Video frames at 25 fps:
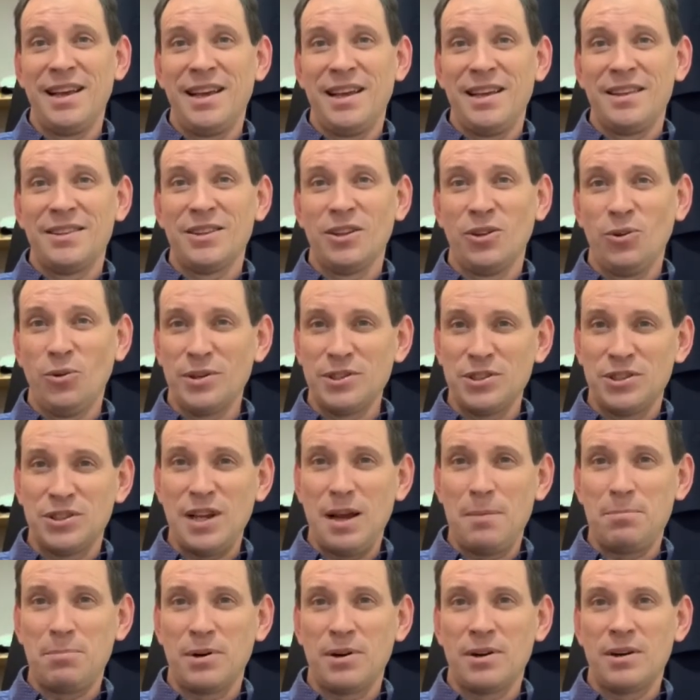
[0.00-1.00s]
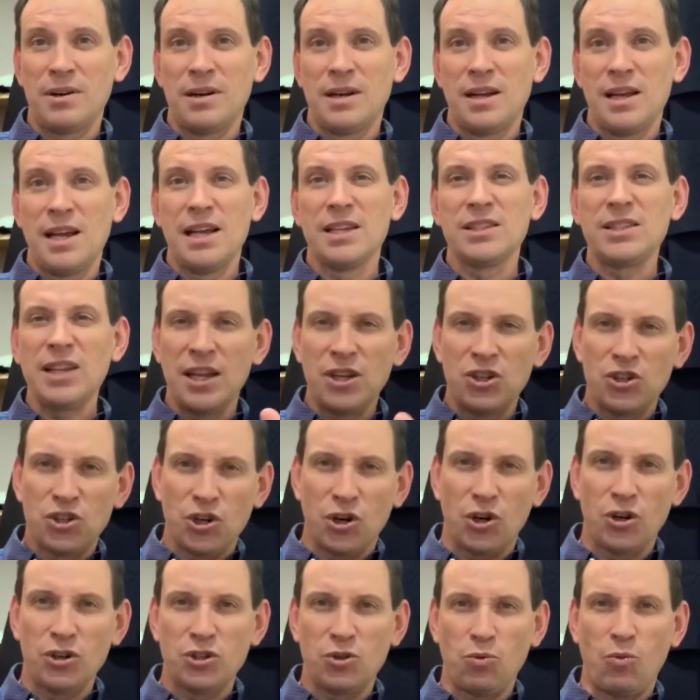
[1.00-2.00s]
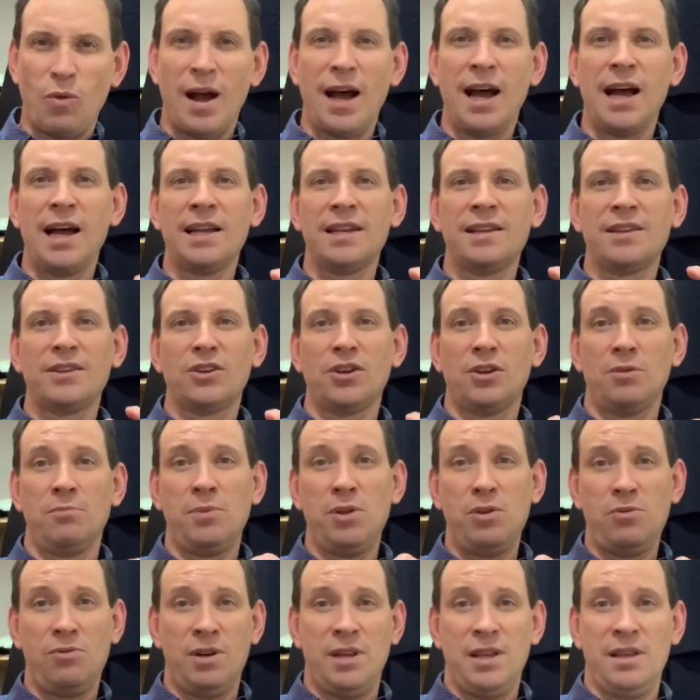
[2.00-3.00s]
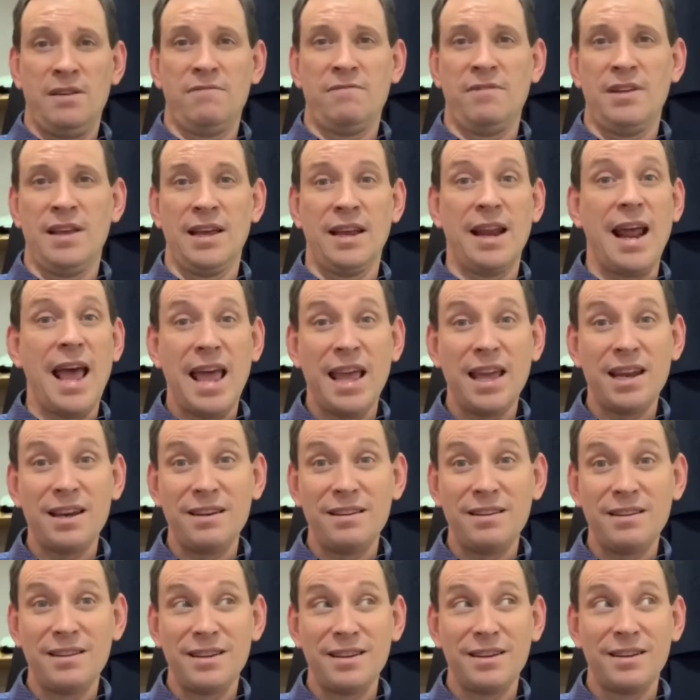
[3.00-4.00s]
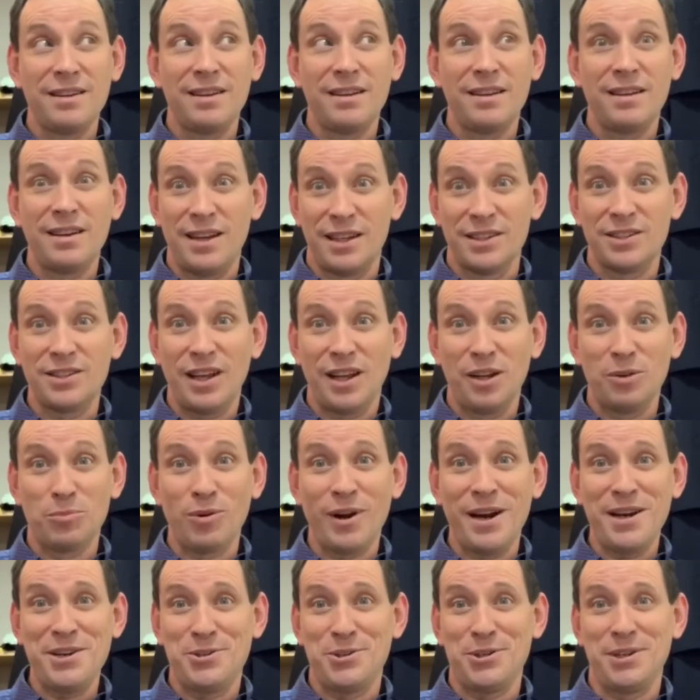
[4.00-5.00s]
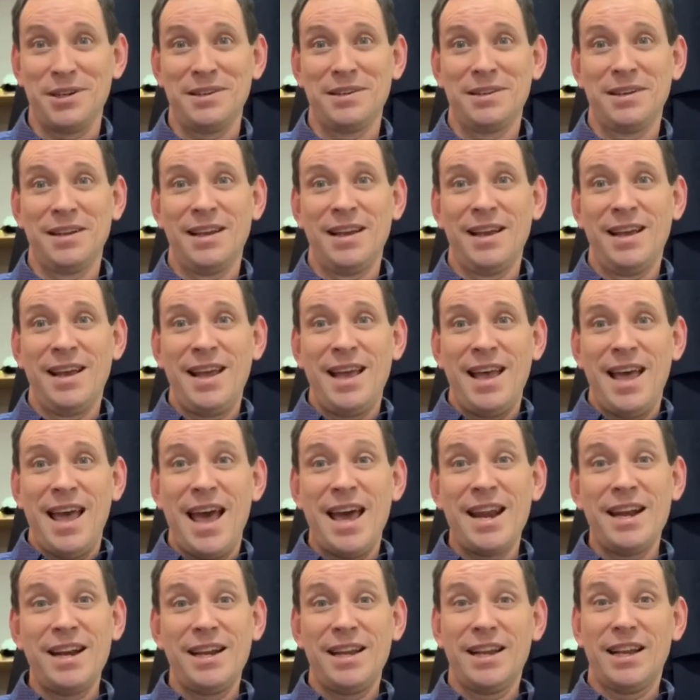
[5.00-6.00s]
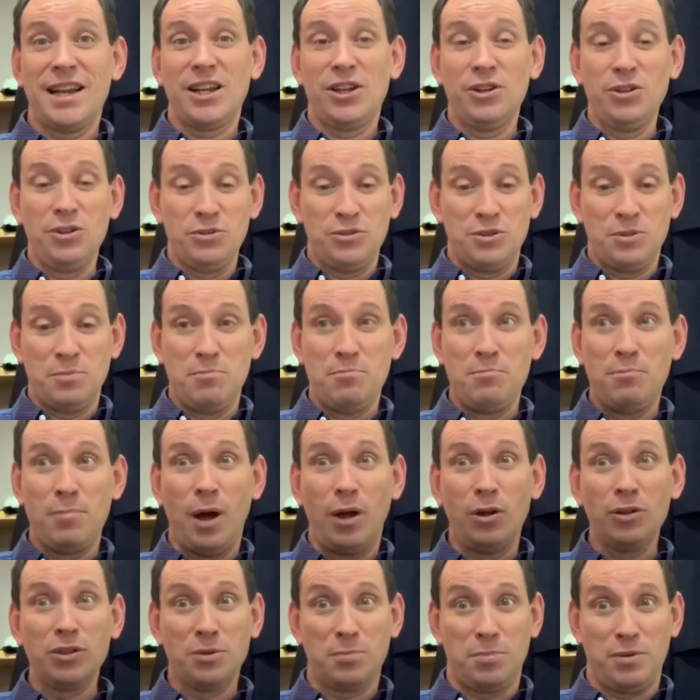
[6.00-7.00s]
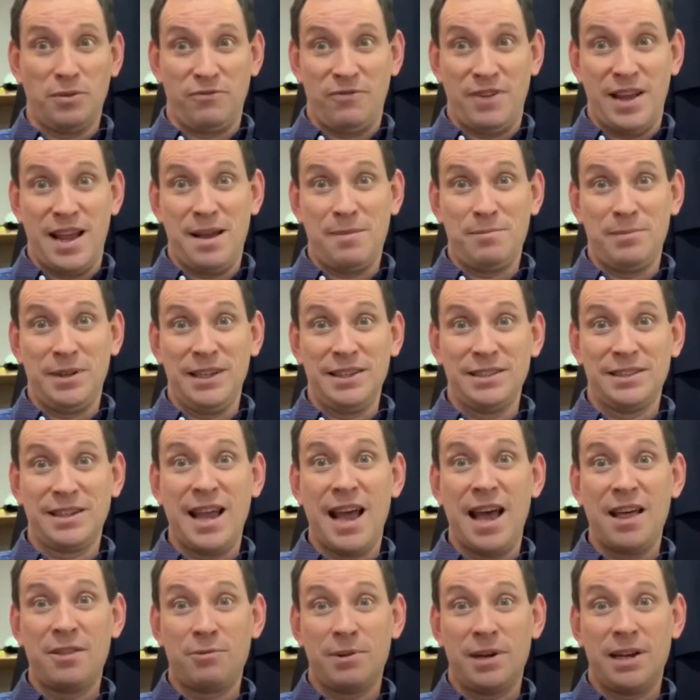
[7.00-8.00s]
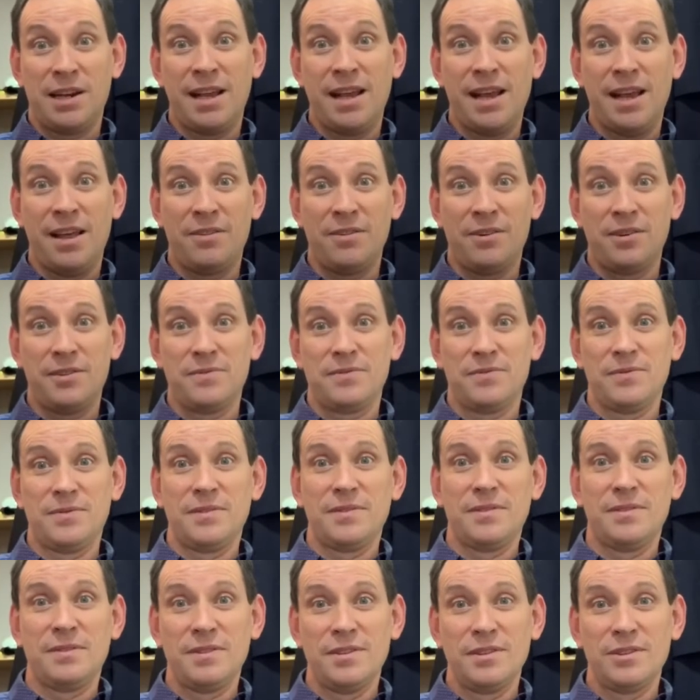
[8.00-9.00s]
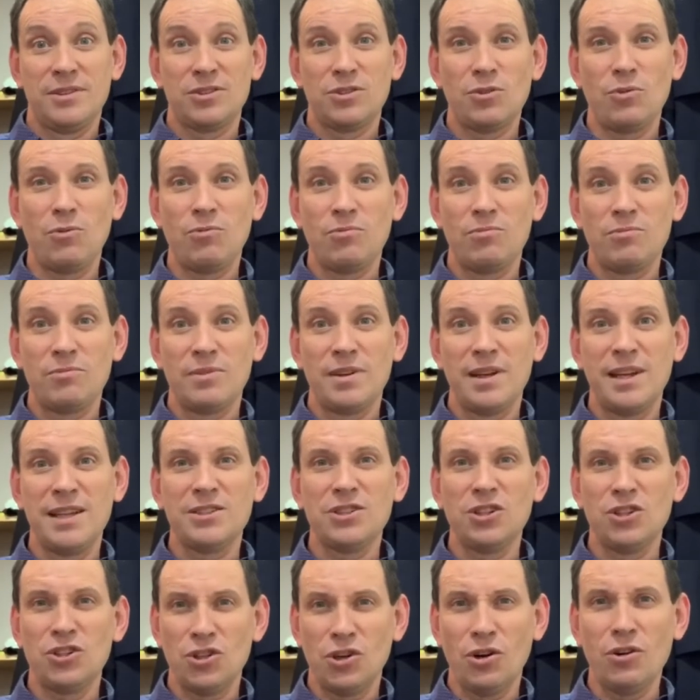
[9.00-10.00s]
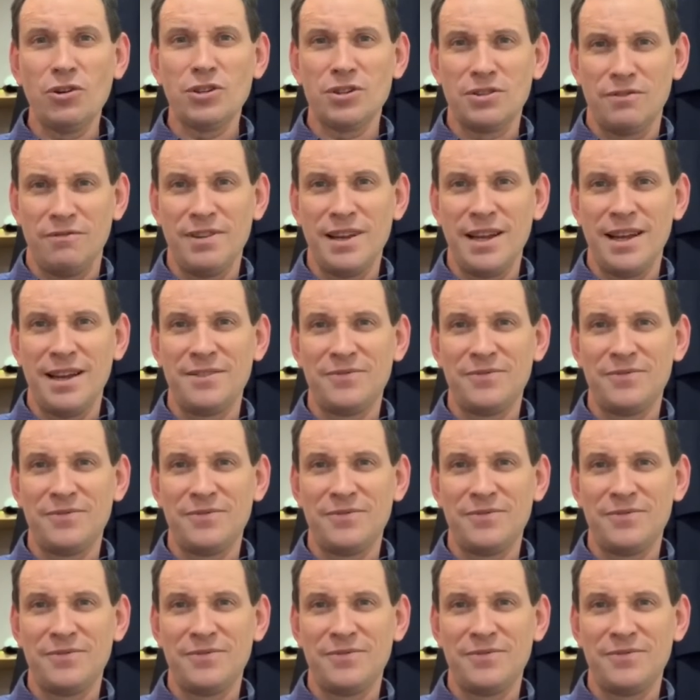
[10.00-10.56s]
The Lord's Supper is a church-wide community event and a celebration, and it includes multiple families gathering together. So it's a church event.